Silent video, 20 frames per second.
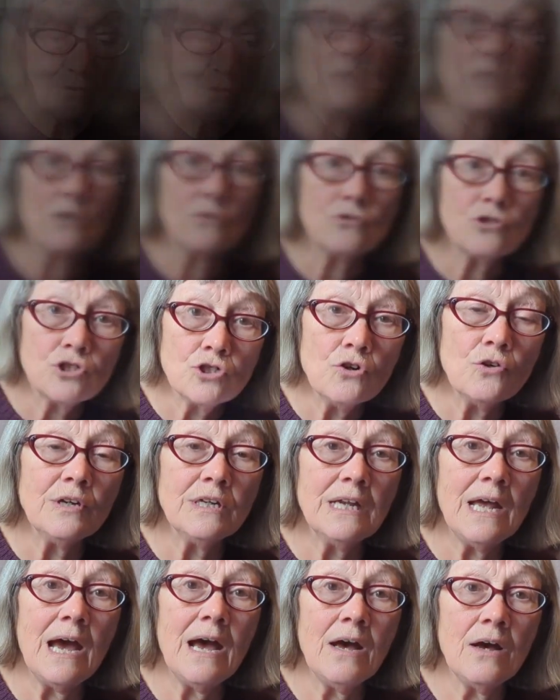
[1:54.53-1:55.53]
So
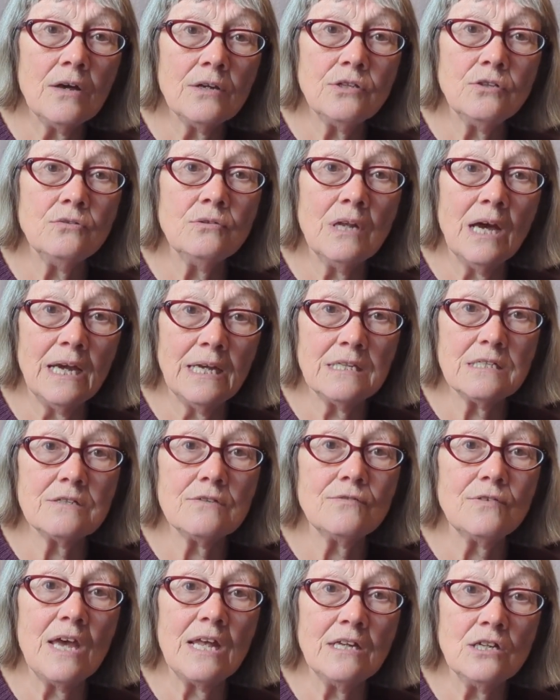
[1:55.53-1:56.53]
join our
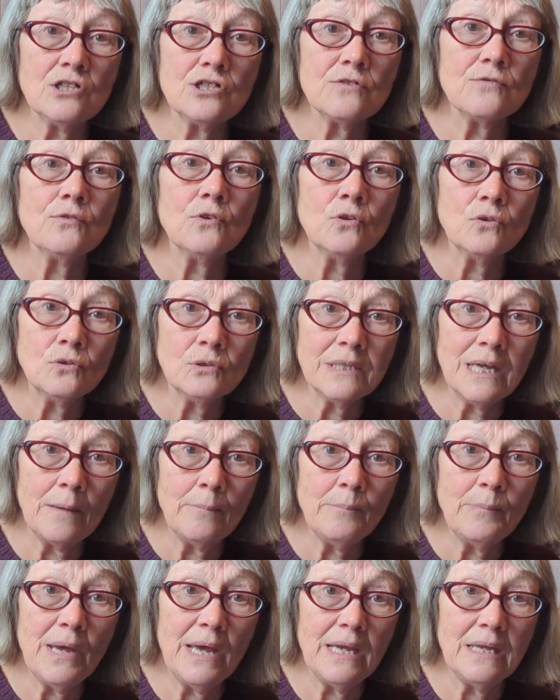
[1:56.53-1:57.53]
Unite for Energy for All
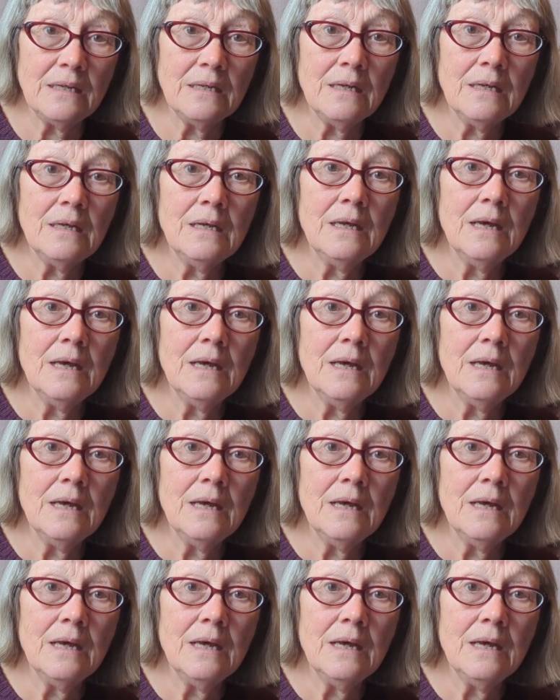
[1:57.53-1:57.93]
campaign.